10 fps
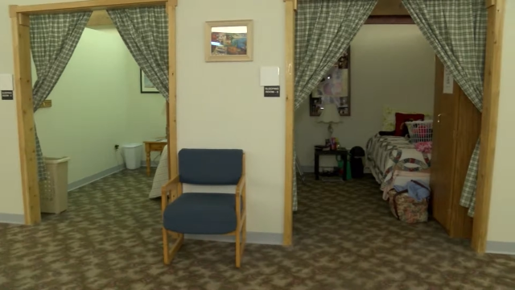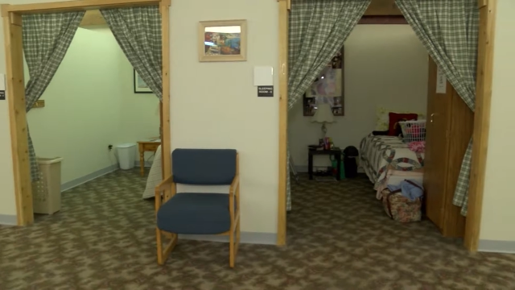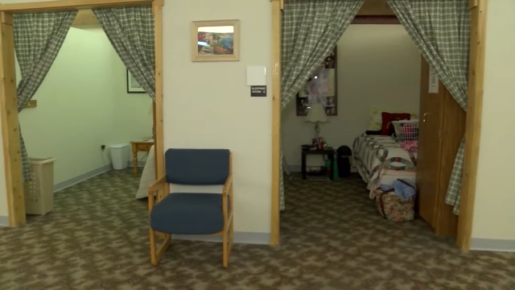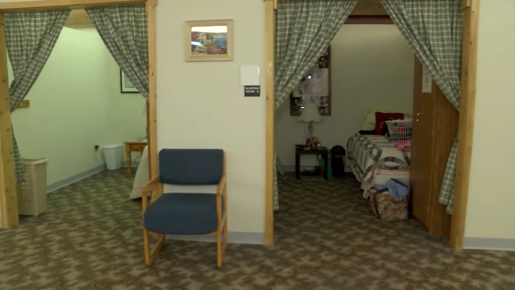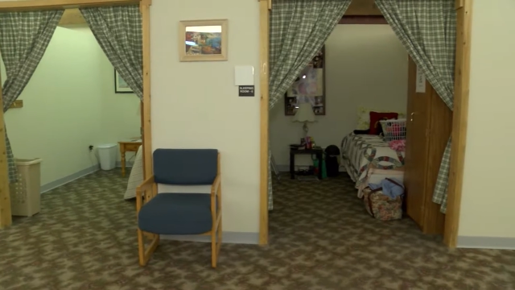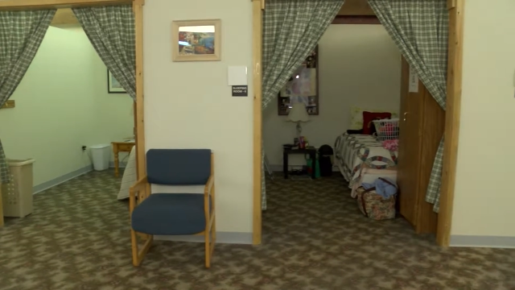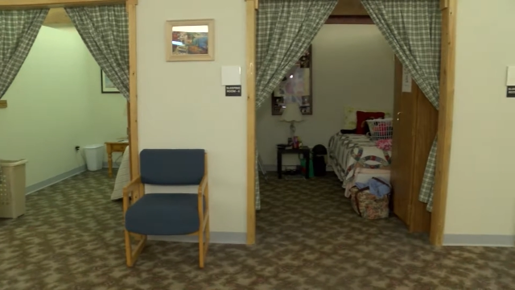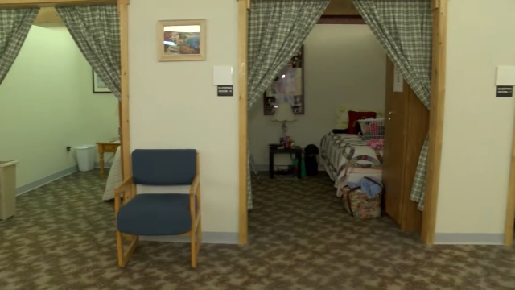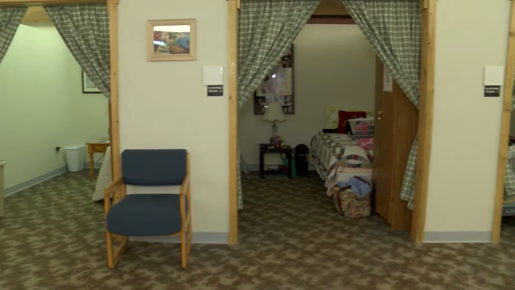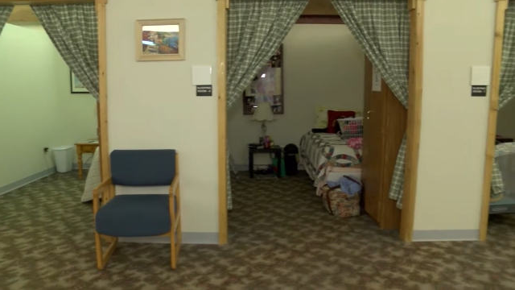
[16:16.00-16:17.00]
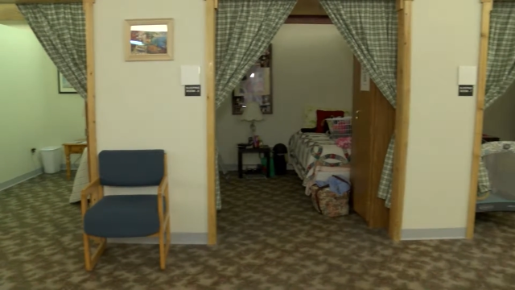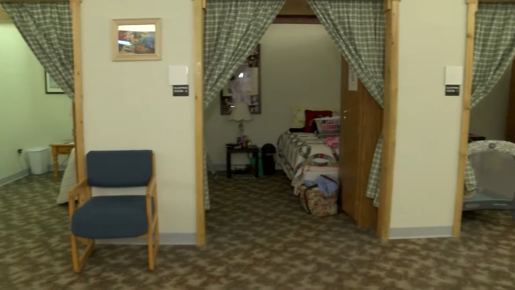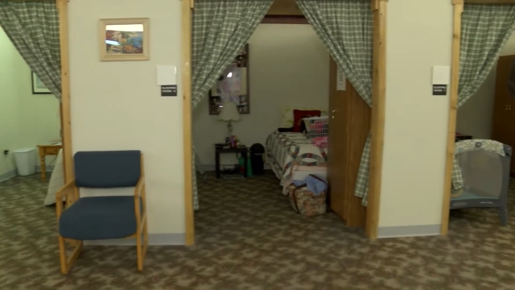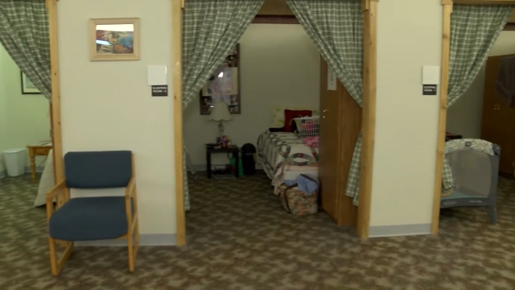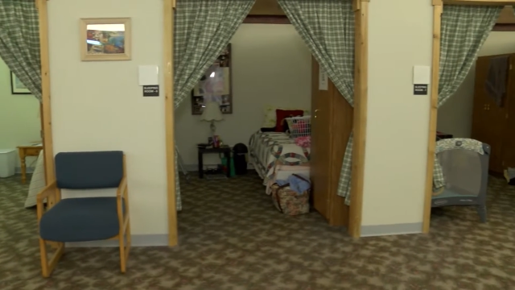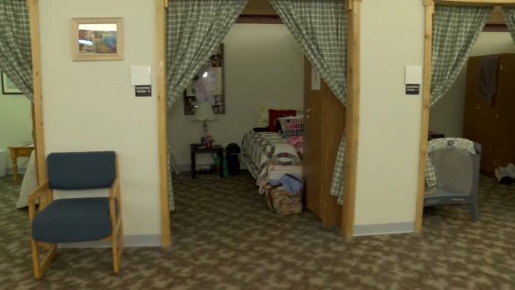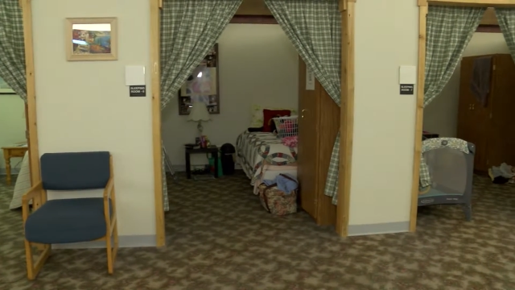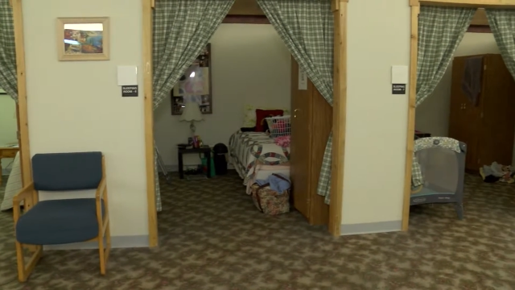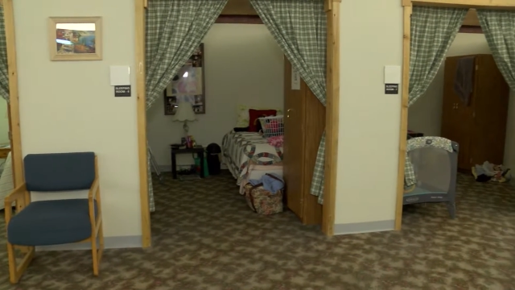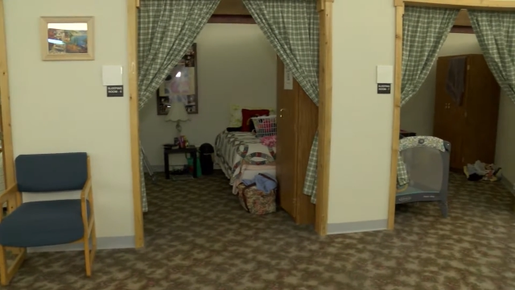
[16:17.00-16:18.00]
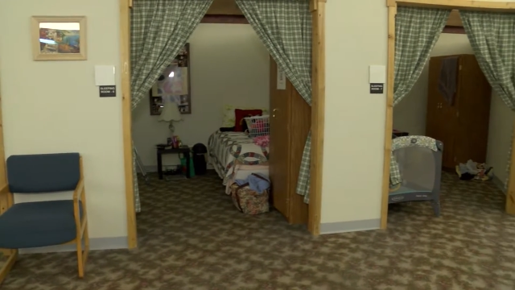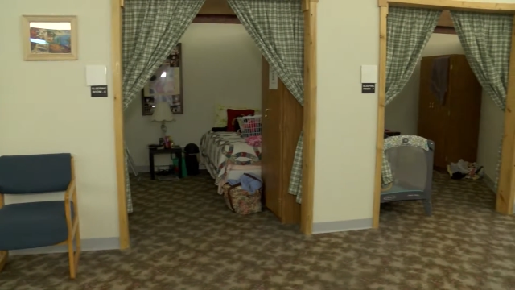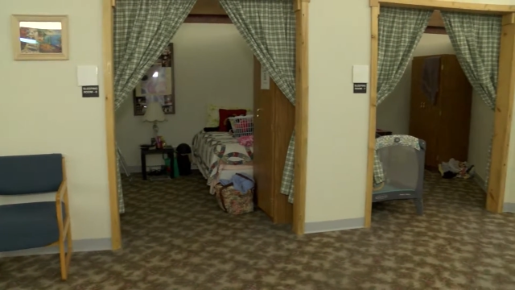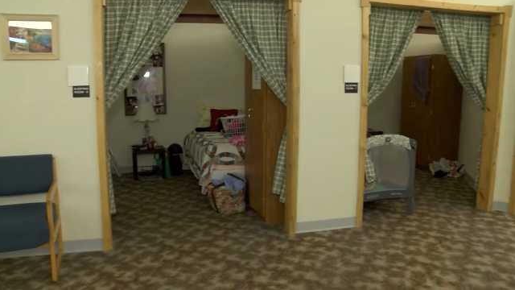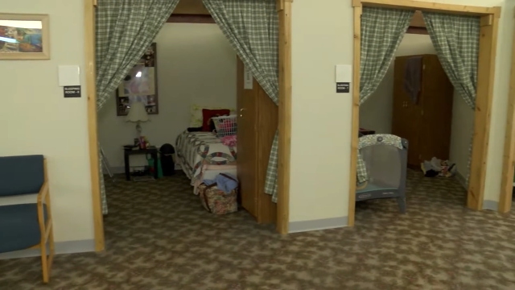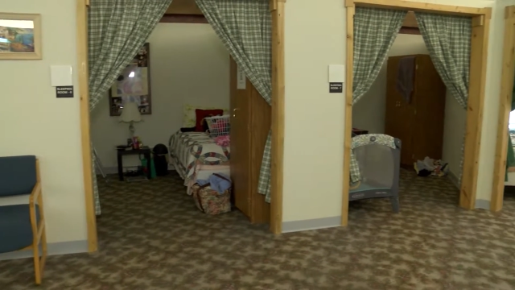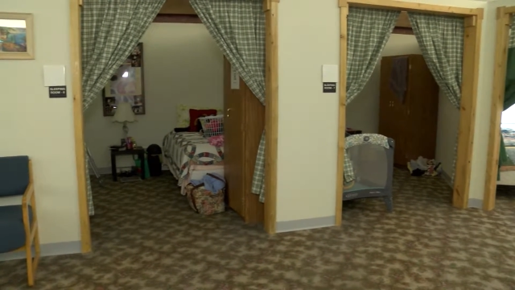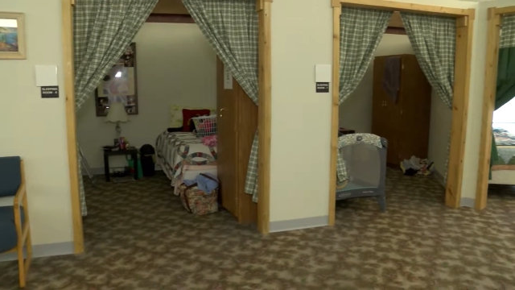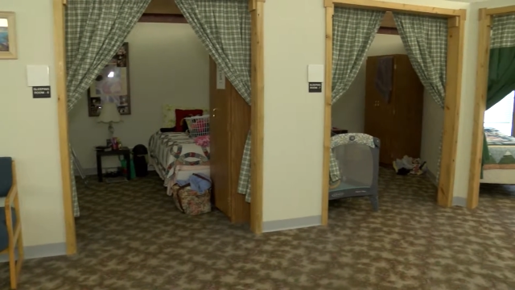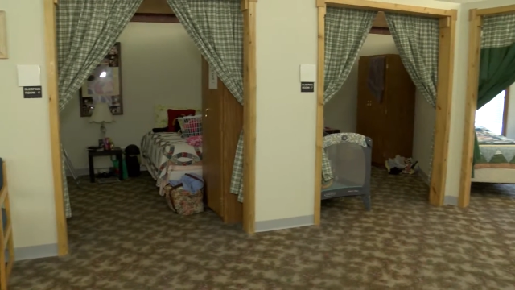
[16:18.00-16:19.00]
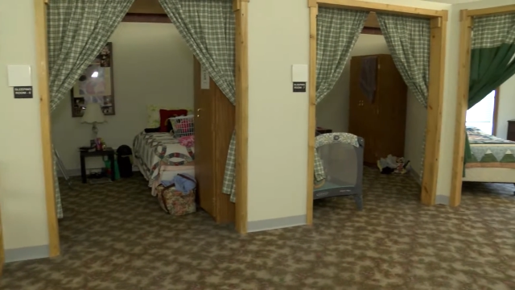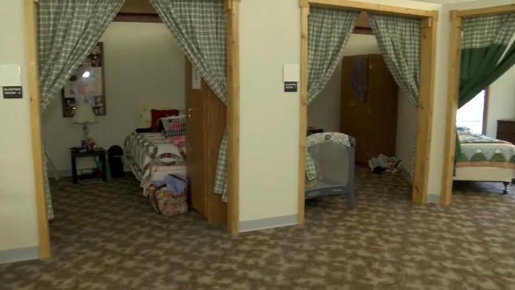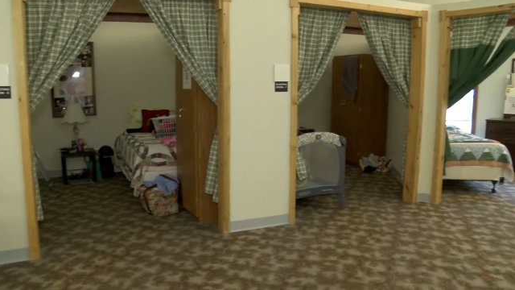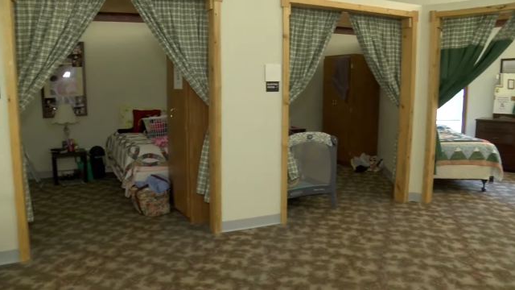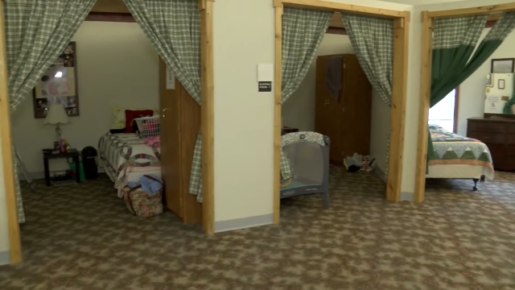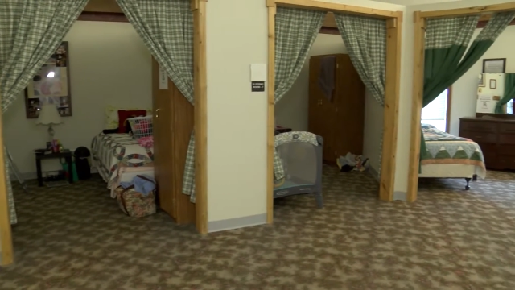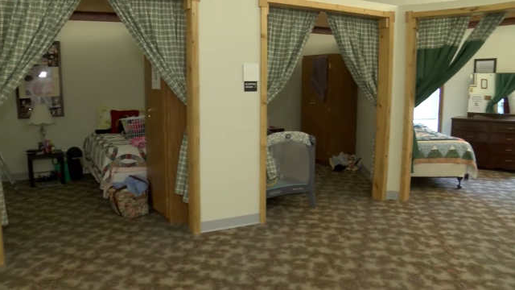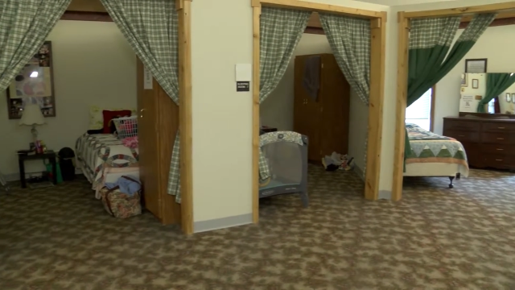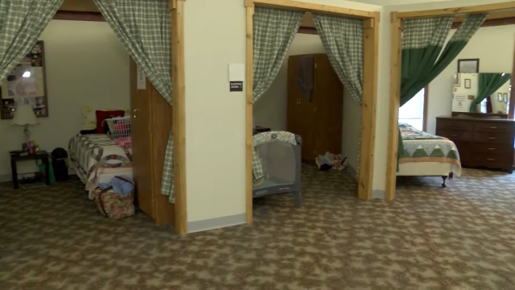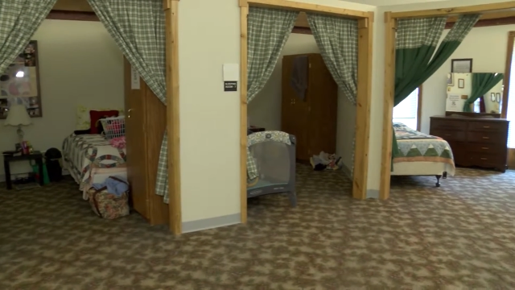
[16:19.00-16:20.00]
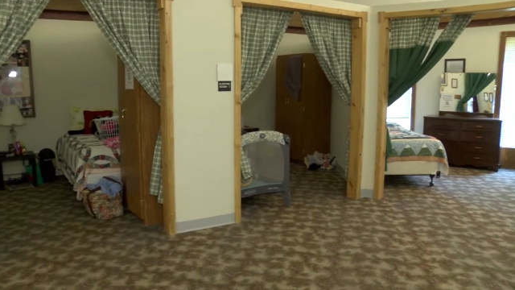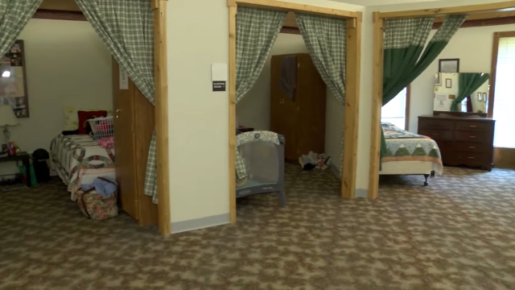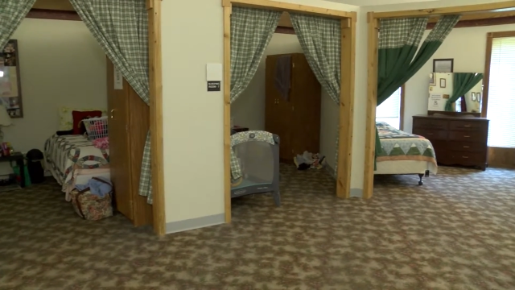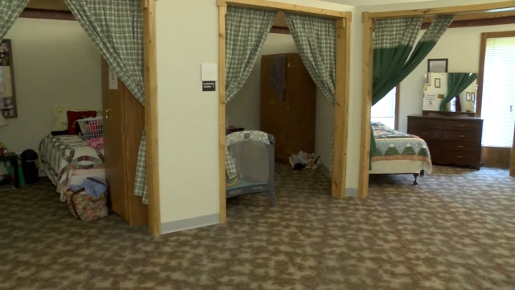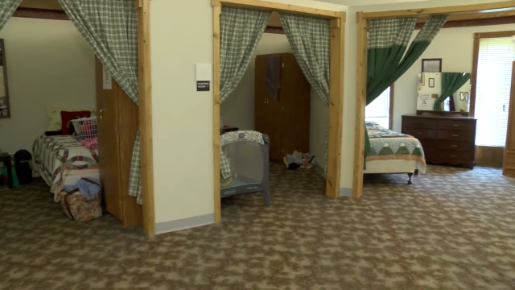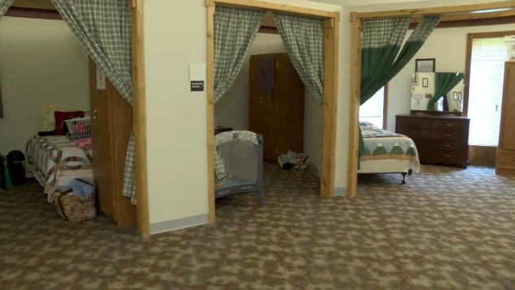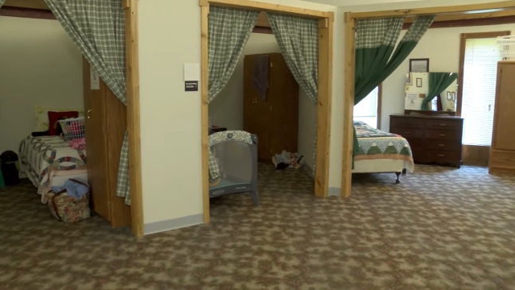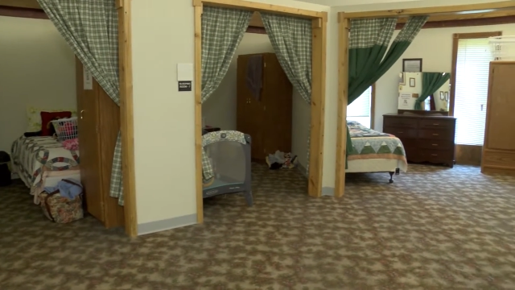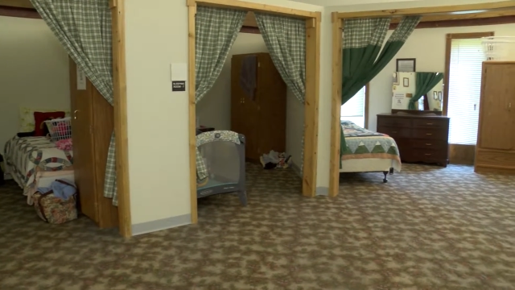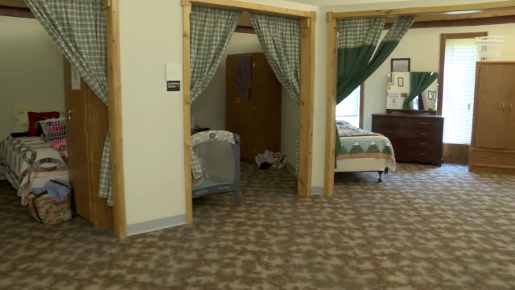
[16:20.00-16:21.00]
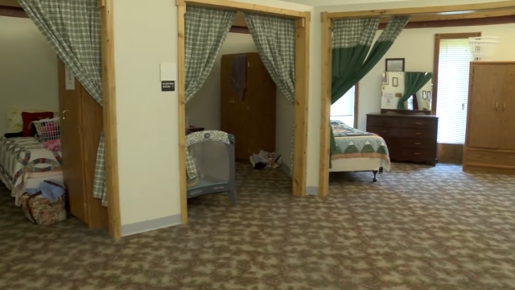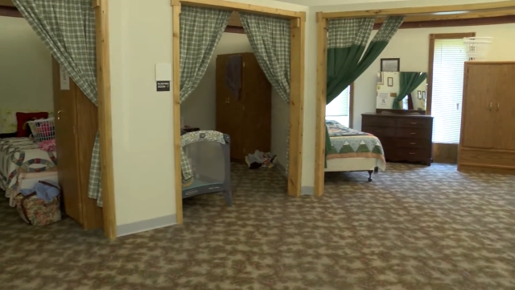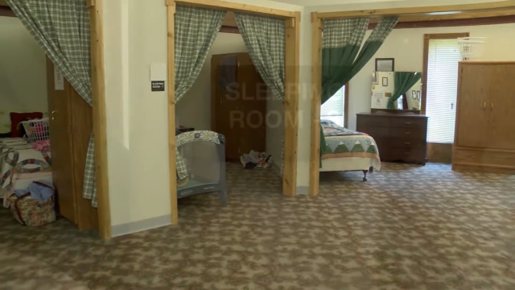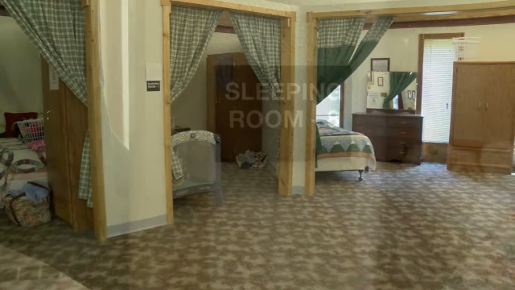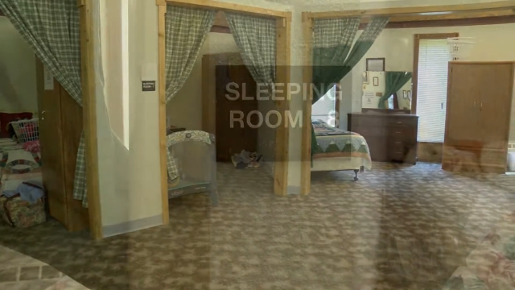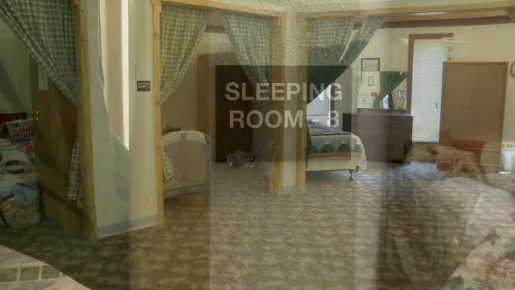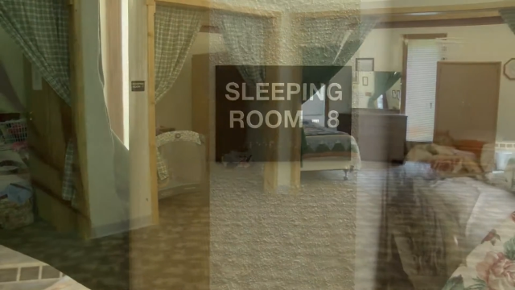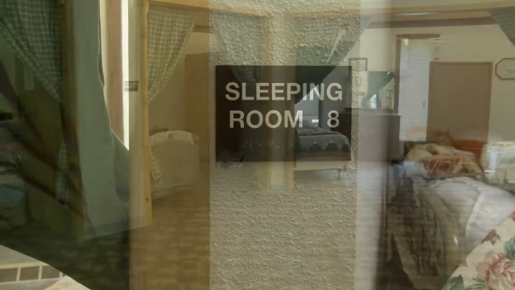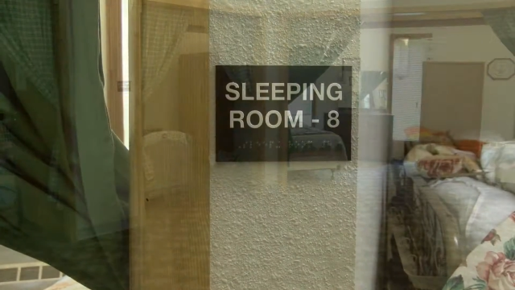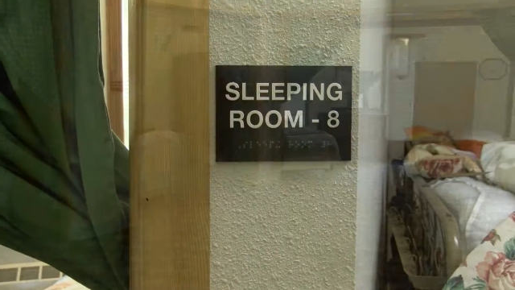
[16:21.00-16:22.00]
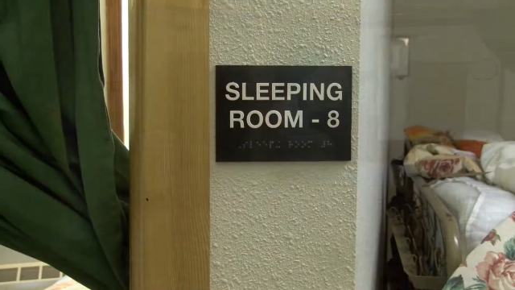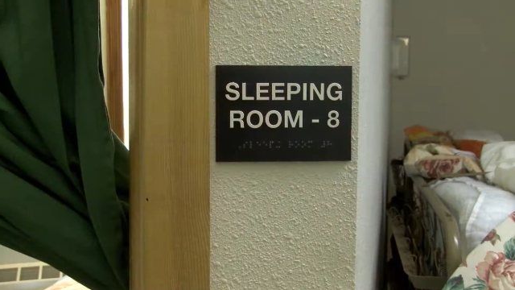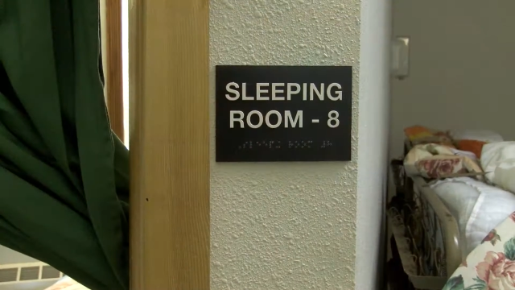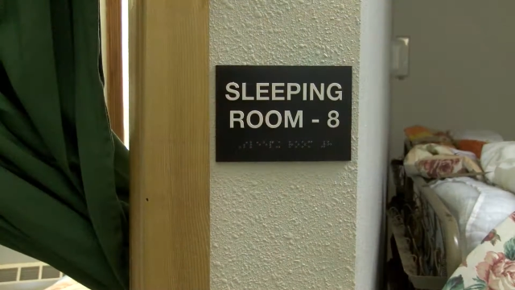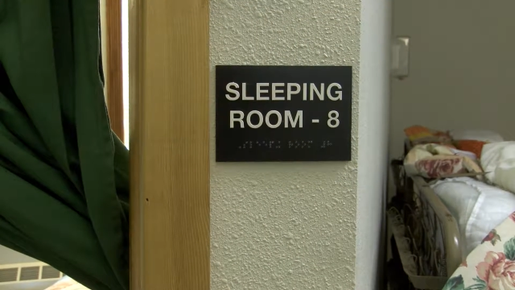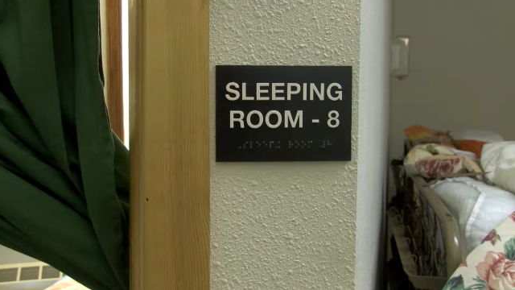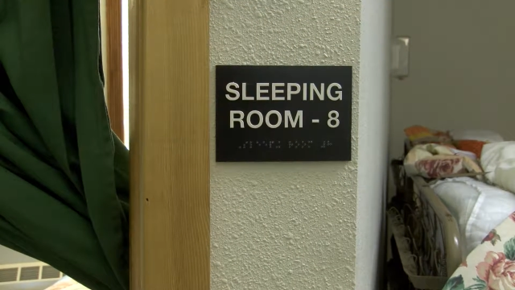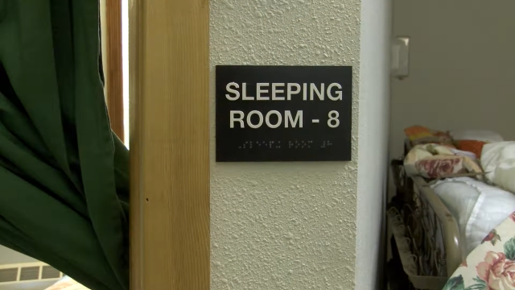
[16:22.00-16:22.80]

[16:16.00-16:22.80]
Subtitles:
(no speaker visible)